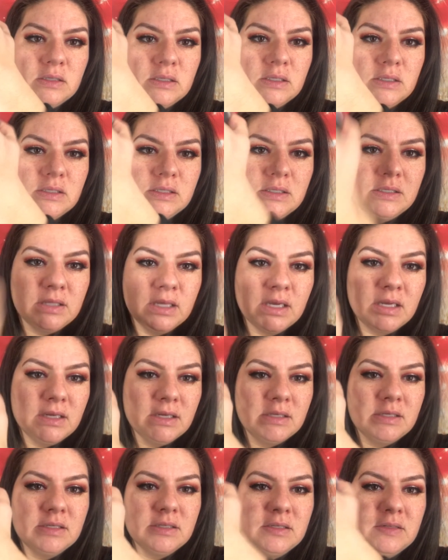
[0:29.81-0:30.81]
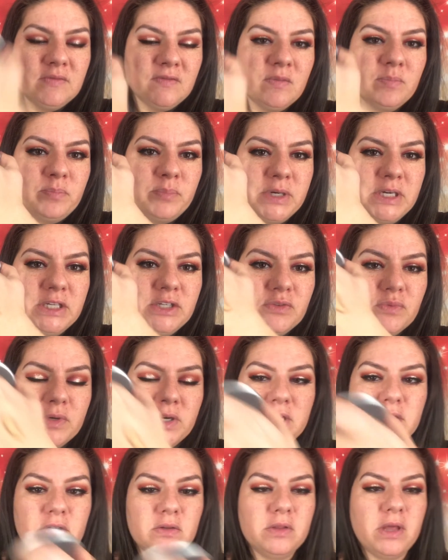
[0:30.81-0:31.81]
You see that? It doesn't even budge when
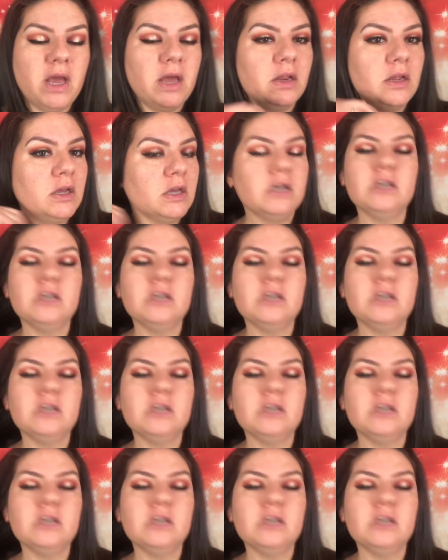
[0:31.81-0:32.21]
I do that.